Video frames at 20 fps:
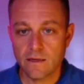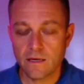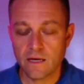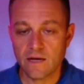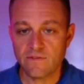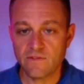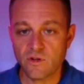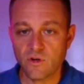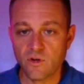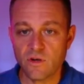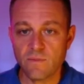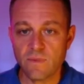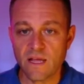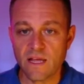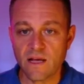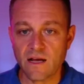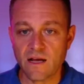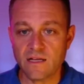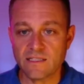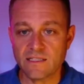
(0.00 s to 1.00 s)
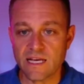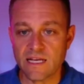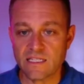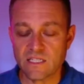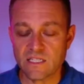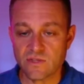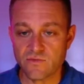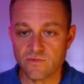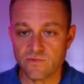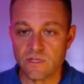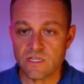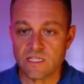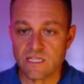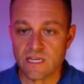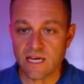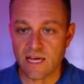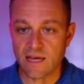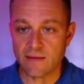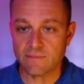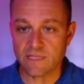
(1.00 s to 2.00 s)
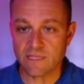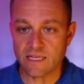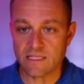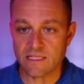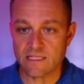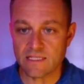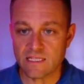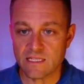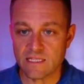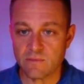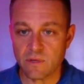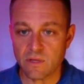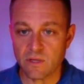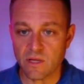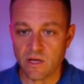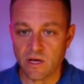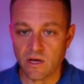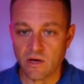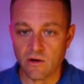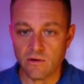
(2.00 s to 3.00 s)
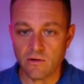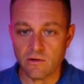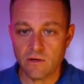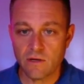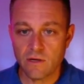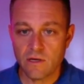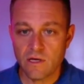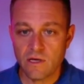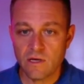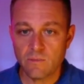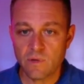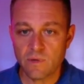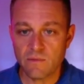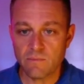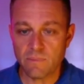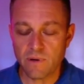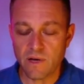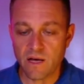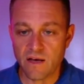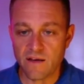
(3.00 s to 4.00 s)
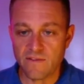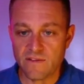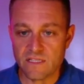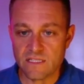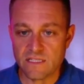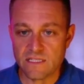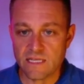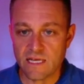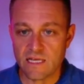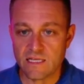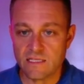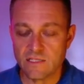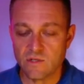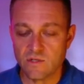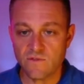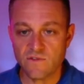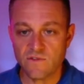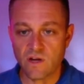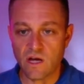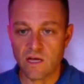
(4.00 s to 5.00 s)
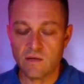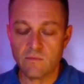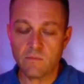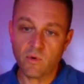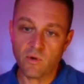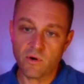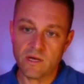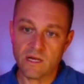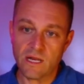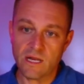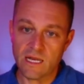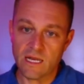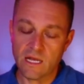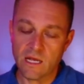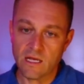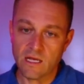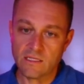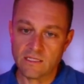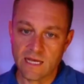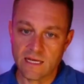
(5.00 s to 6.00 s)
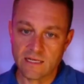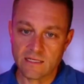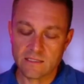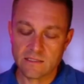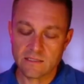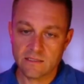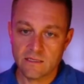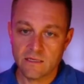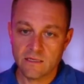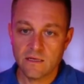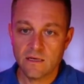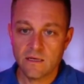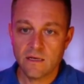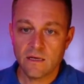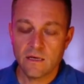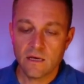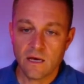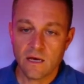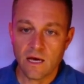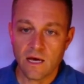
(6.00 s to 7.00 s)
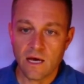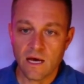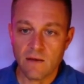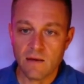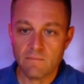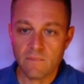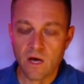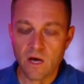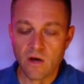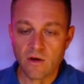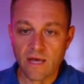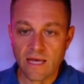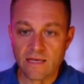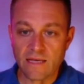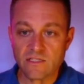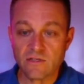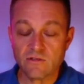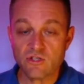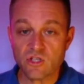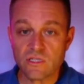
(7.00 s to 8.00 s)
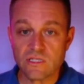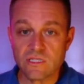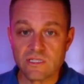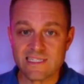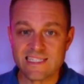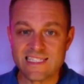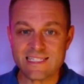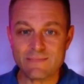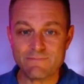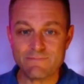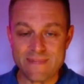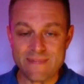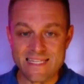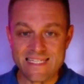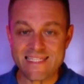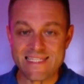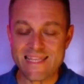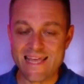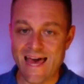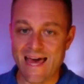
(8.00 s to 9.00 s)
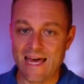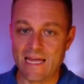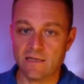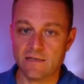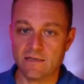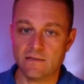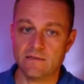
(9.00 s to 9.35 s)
i've loaded my contacts three times i can see them below but above it says you have not imported any contacts um, okay so just dismiss that